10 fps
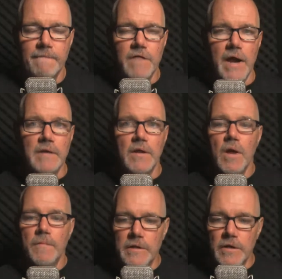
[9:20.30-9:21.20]
right?
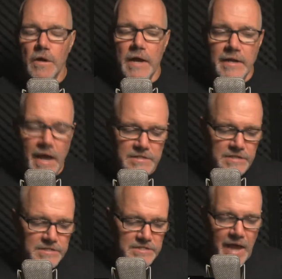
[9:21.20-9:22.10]
But it has
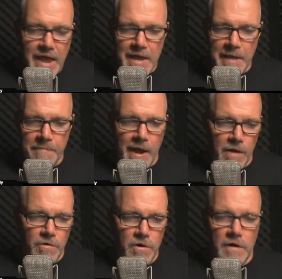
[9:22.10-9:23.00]
the staying
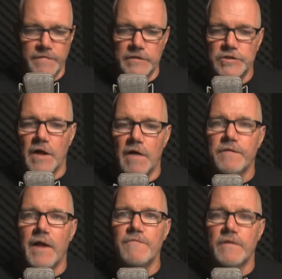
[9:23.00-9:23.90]
power of the shelf
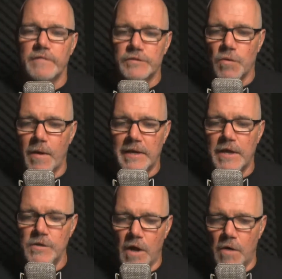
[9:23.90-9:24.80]
life of a
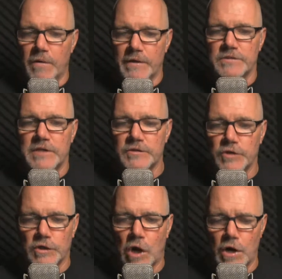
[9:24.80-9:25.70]
Twinkie. No one will touch
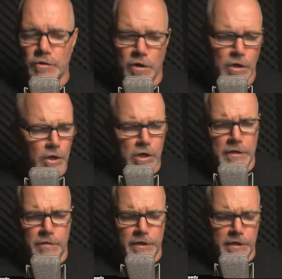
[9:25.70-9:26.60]
a car door. I
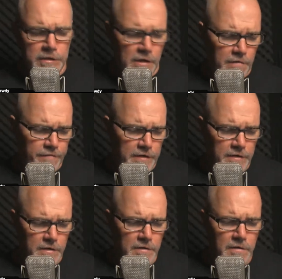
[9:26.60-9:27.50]
don't want to get COVID.
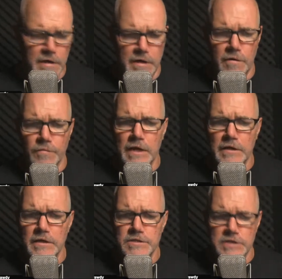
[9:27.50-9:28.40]
That
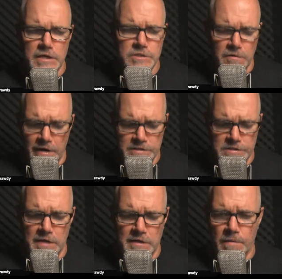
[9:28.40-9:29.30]
kid sneezed twice.
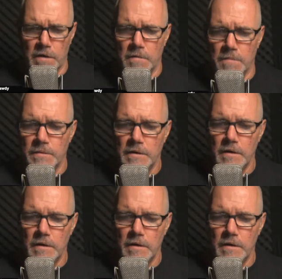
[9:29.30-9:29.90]
Send him home.